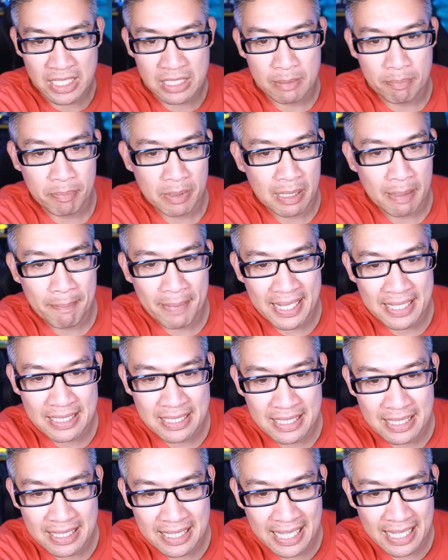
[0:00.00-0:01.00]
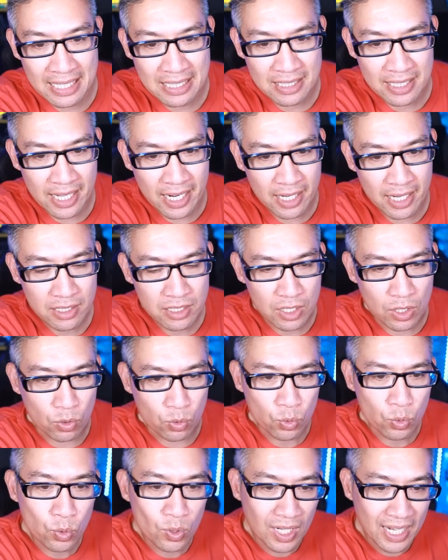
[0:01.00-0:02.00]
experiments and things there. So,
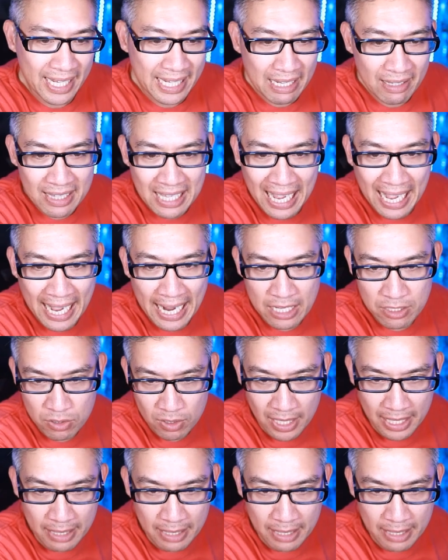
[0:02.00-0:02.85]
ooh, I like how the eyes are